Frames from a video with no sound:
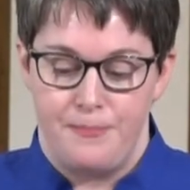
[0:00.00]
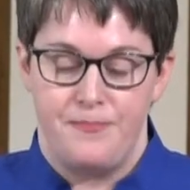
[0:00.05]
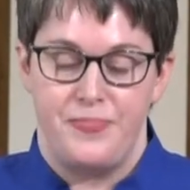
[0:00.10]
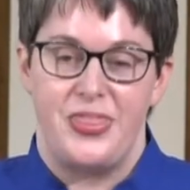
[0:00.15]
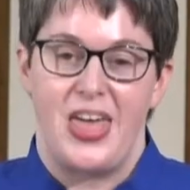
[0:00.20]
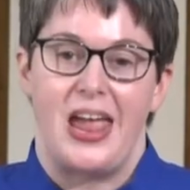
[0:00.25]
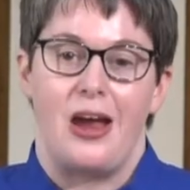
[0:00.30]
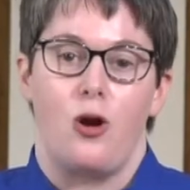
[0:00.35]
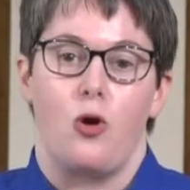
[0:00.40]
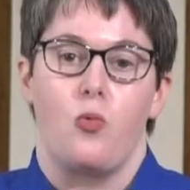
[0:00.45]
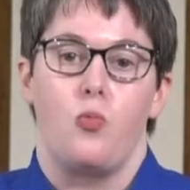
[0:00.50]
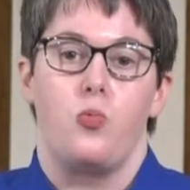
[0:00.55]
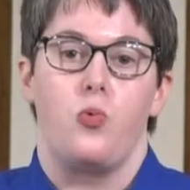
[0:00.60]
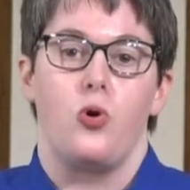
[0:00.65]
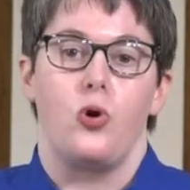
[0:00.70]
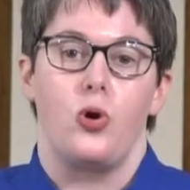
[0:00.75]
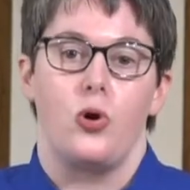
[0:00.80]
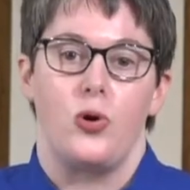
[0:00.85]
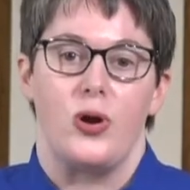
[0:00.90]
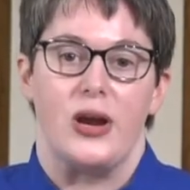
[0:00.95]
They are
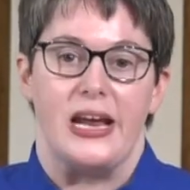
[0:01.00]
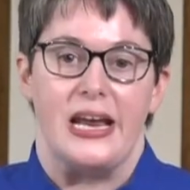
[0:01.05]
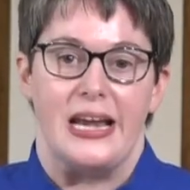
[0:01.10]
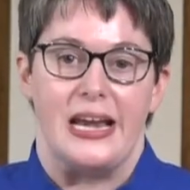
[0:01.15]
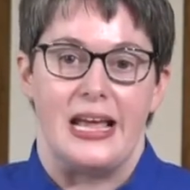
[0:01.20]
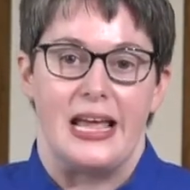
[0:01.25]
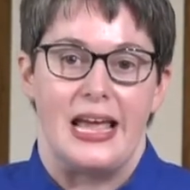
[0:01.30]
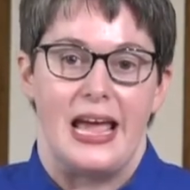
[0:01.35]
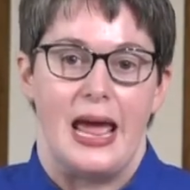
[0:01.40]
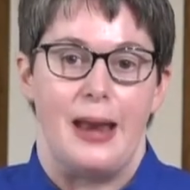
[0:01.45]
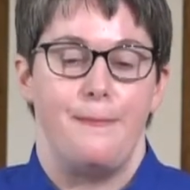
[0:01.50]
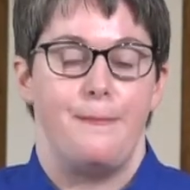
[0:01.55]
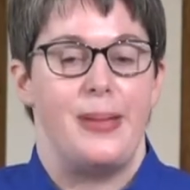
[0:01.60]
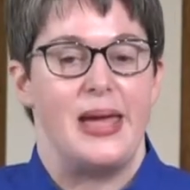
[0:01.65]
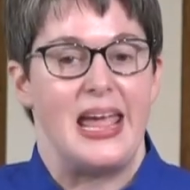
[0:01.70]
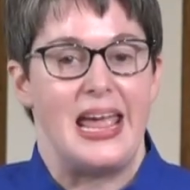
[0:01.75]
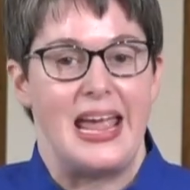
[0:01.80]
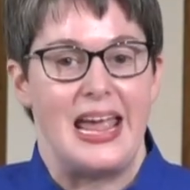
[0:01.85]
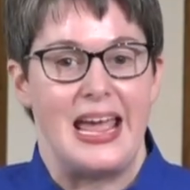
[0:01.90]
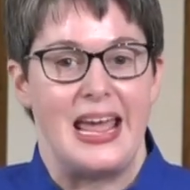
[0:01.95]
worried and
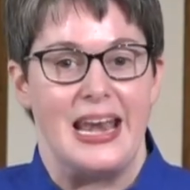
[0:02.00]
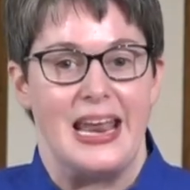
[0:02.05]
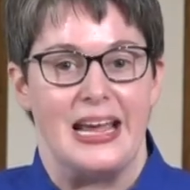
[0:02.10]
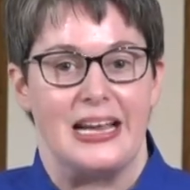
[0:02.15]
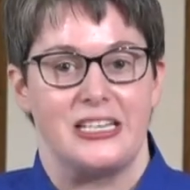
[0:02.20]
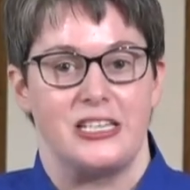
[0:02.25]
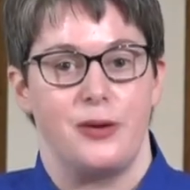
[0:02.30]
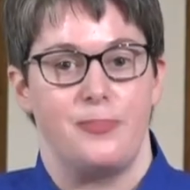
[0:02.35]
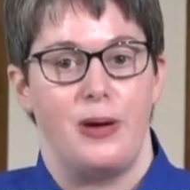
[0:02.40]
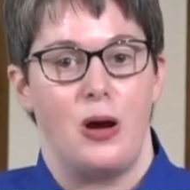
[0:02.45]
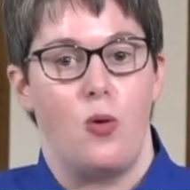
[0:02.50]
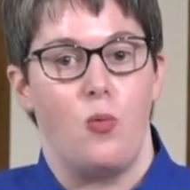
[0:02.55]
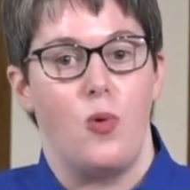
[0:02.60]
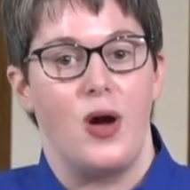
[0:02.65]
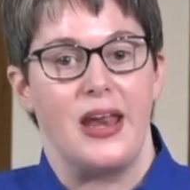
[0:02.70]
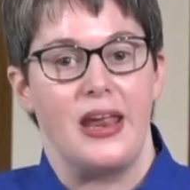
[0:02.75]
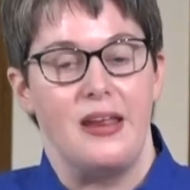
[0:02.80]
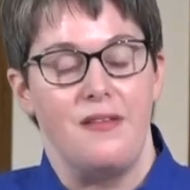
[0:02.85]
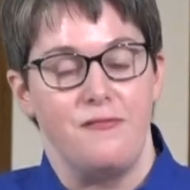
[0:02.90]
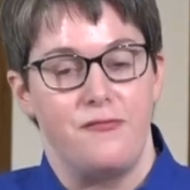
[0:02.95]
panicked about
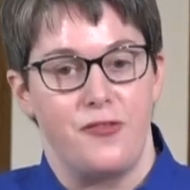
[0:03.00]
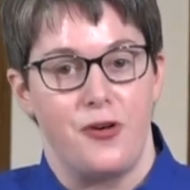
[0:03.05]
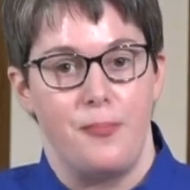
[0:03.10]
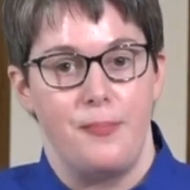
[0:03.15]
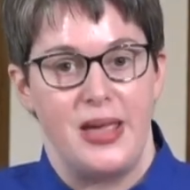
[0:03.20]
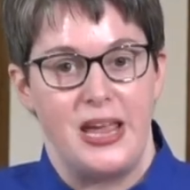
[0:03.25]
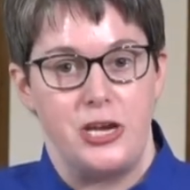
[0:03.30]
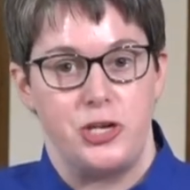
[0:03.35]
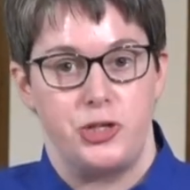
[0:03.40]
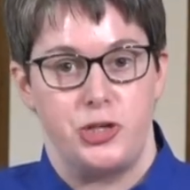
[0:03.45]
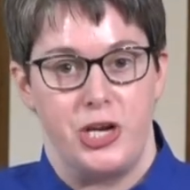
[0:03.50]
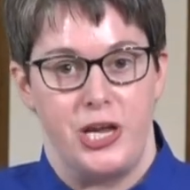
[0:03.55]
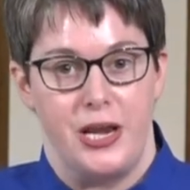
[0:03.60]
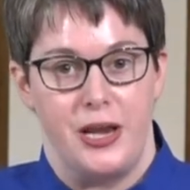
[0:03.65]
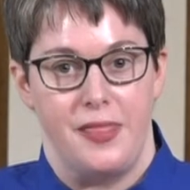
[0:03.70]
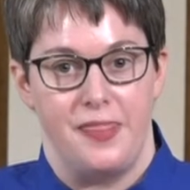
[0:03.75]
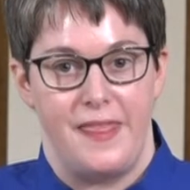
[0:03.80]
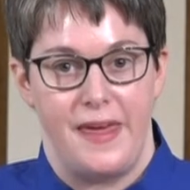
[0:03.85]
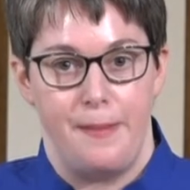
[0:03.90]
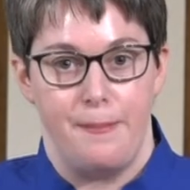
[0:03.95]
what information
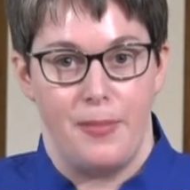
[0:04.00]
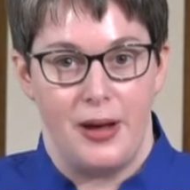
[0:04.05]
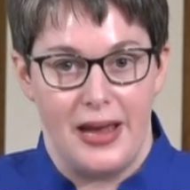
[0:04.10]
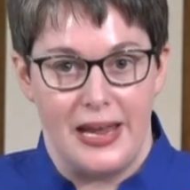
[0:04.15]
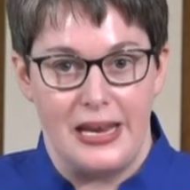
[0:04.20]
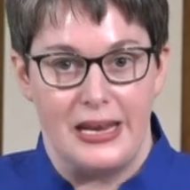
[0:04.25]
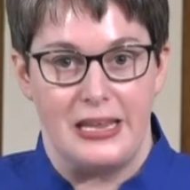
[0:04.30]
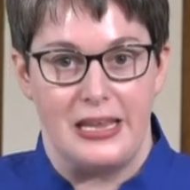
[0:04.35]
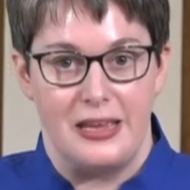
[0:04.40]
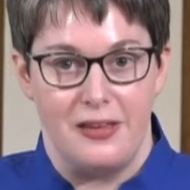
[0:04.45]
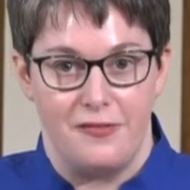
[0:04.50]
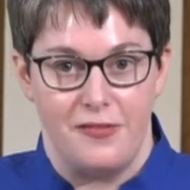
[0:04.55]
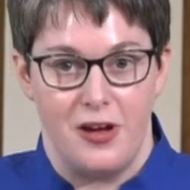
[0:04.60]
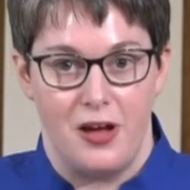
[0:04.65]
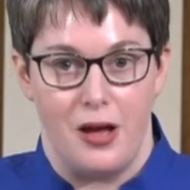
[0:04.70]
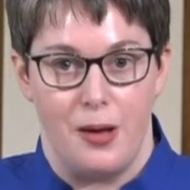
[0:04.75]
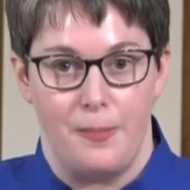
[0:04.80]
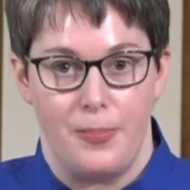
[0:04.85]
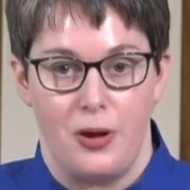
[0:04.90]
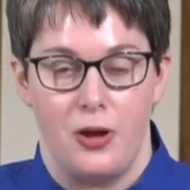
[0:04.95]
they might give
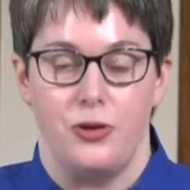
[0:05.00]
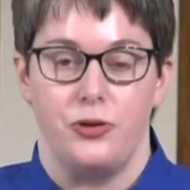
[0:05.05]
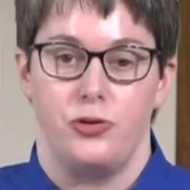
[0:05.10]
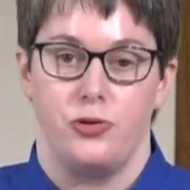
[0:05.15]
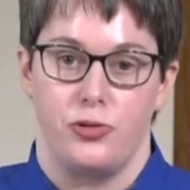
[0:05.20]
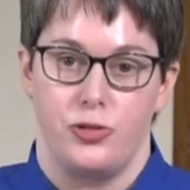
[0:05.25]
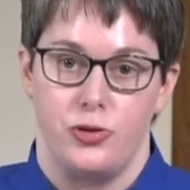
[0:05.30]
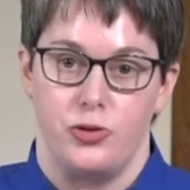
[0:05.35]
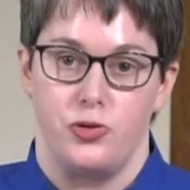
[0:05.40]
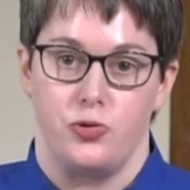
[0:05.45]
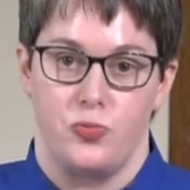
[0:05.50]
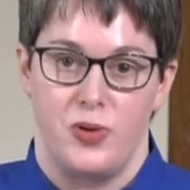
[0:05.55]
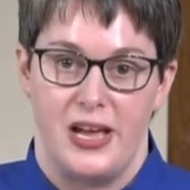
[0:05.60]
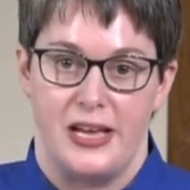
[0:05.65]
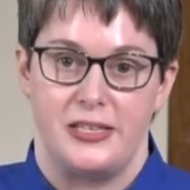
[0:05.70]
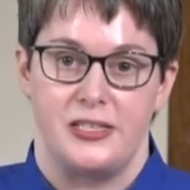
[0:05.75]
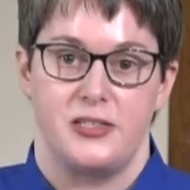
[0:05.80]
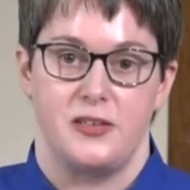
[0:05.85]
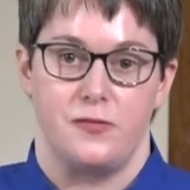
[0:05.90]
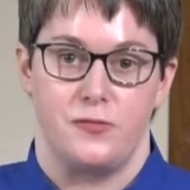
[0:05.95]
up under the
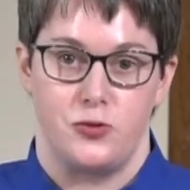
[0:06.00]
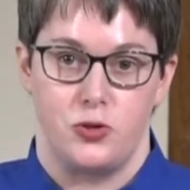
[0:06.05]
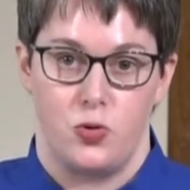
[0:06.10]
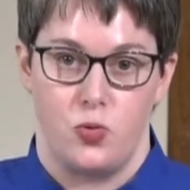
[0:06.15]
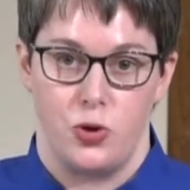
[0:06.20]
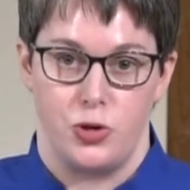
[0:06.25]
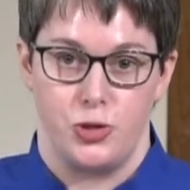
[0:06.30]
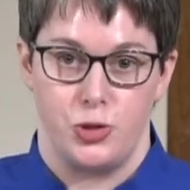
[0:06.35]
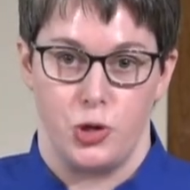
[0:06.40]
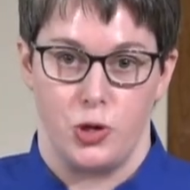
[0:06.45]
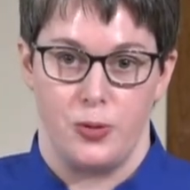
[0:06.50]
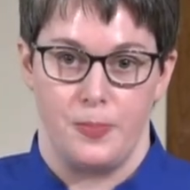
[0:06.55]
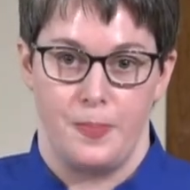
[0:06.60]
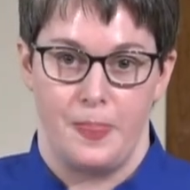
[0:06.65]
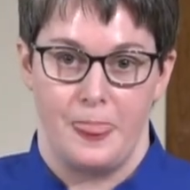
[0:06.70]
duress of torture.